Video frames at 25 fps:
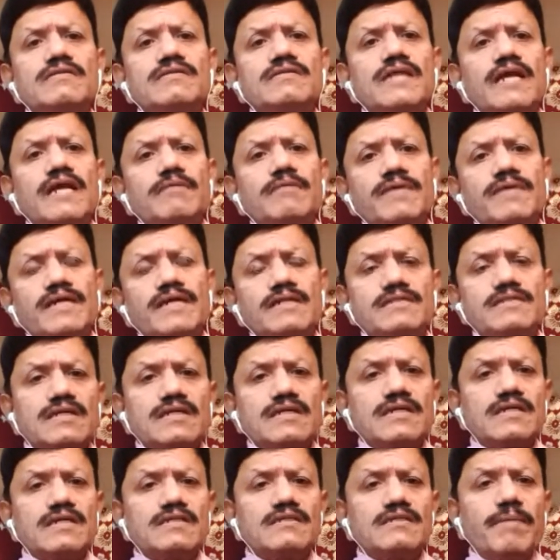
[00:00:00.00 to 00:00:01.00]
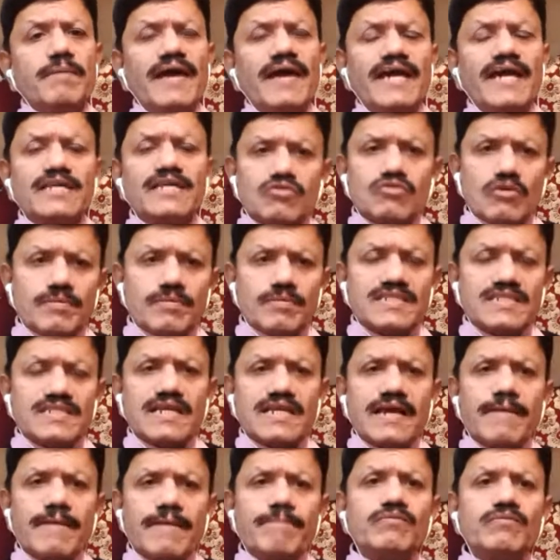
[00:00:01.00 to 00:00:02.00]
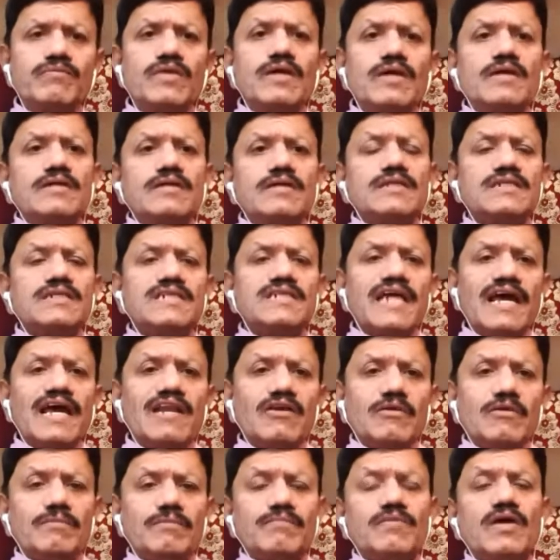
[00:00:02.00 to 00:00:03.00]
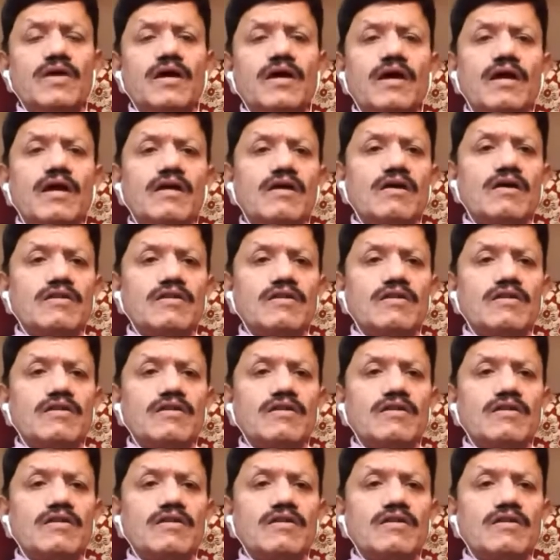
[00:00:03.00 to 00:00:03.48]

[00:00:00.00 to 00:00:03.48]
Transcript: That means the Pax Vobiscum, the Shalom, and